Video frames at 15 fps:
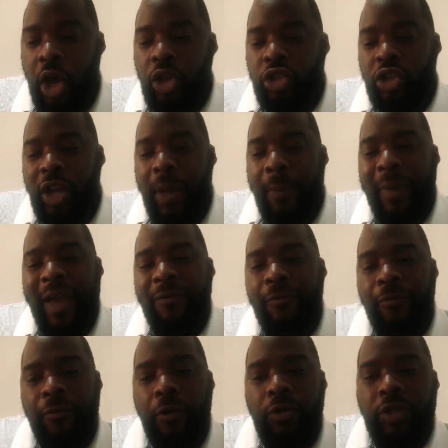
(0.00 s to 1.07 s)
so that by
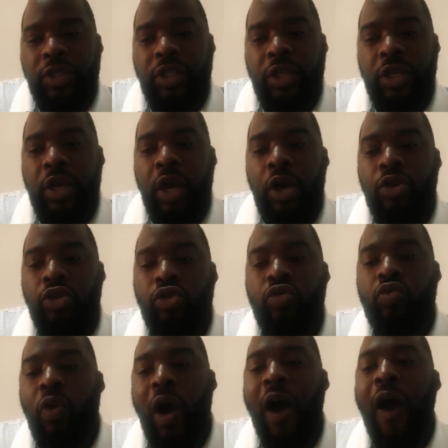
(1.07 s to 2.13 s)
40,
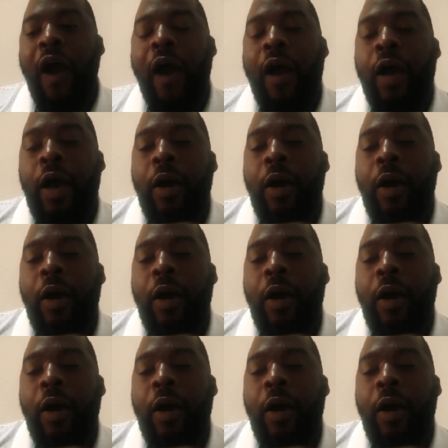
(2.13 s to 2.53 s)
you are